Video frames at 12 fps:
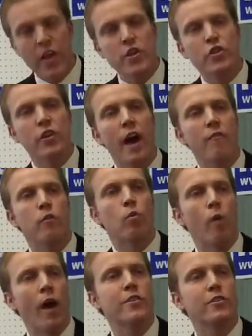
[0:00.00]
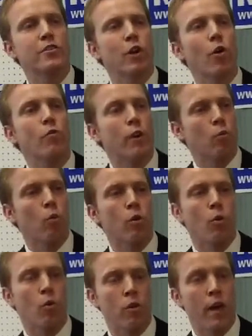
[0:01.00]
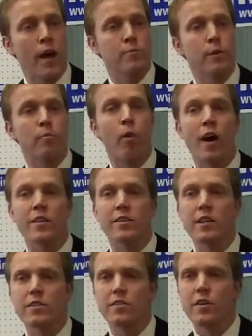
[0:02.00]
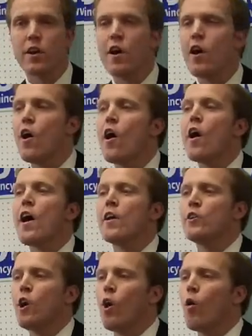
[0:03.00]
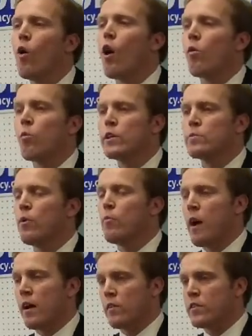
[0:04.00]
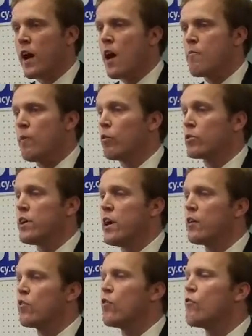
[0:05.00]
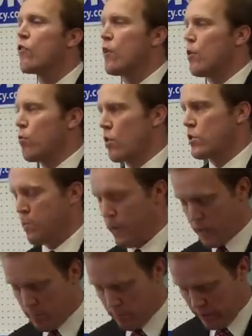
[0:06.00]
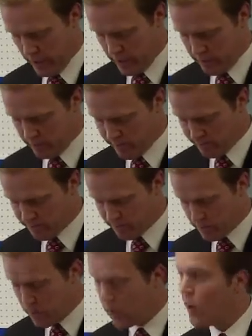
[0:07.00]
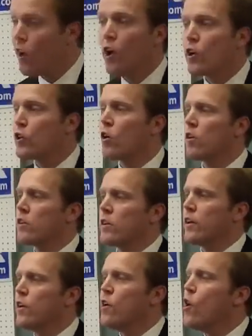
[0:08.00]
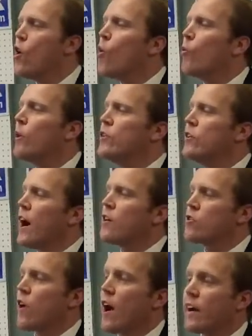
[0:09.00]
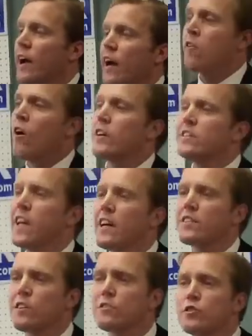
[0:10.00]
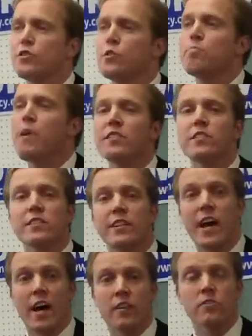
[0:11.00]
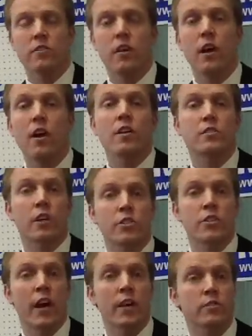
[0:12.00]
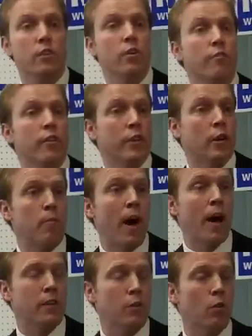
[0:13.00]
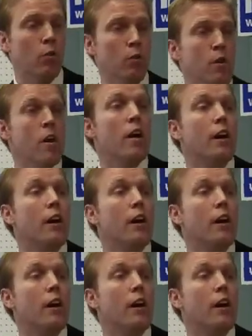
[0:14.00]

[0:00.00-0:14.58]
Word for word: they should have the right to know their work order has been processed and know a reasonable amount of time it will take for their work to be completed. Currently, we do not track how long it takes us to do basic tasks, such as filling a pothole,